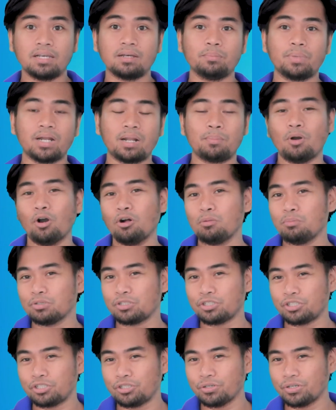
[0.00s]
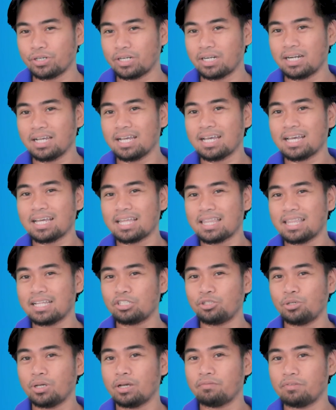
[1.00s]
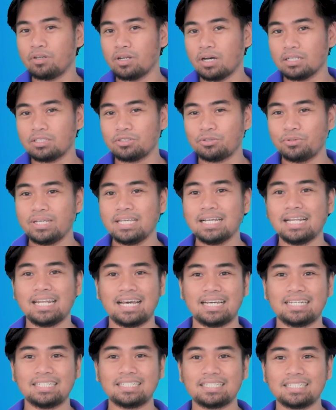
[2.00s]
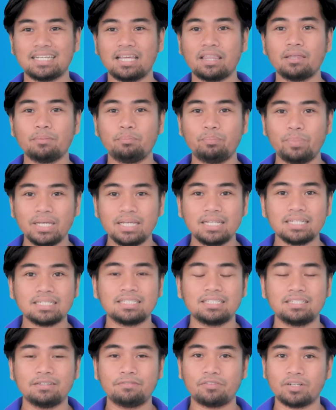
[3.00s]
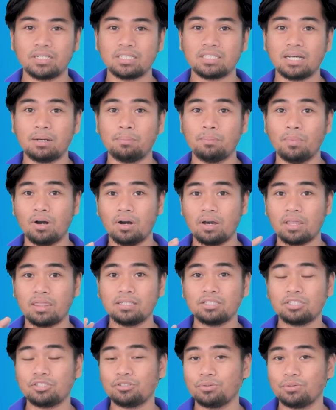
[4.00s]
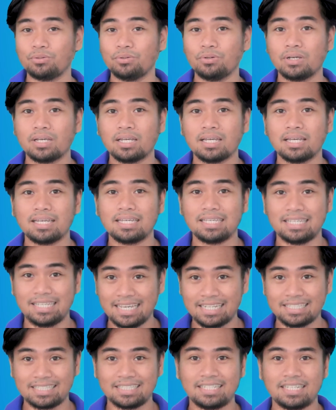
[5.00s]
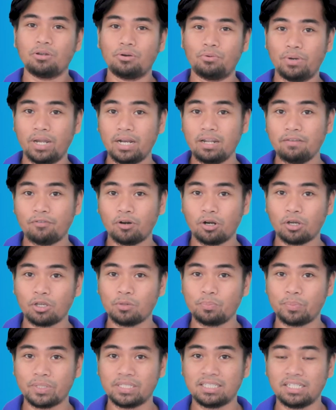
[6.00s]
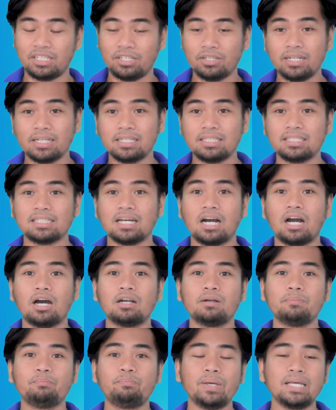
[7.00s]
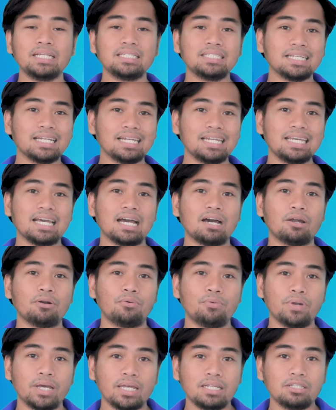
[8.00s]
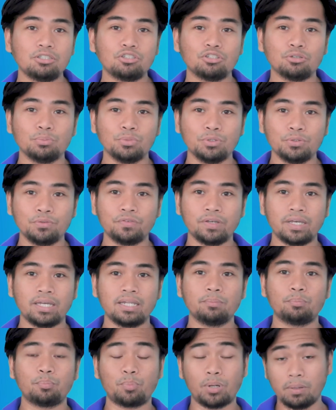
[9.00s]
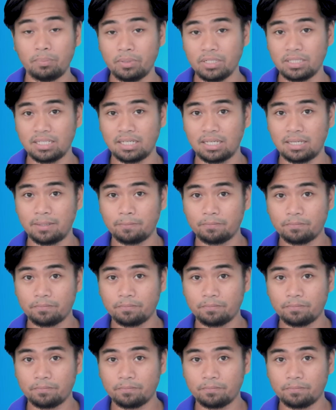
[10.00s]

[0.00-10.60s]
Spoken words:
But I'm almost sure that you have not realized the biggest difference among the two yet. Ready for occupancy units are basically a ready-to-move-in property.